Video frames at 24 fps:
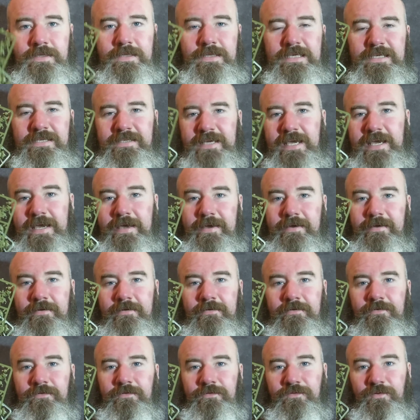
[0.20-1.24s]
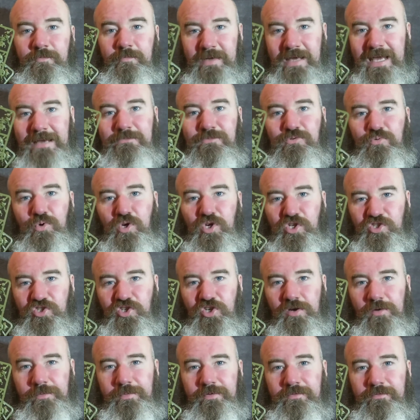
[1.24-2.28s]
This kit from Games
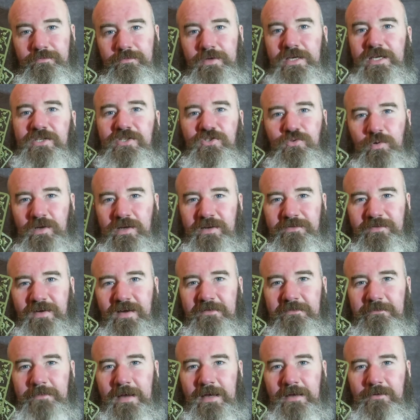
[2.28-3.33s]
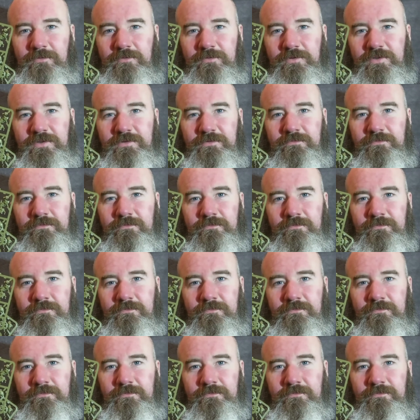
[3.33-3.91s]
Workshop is £25.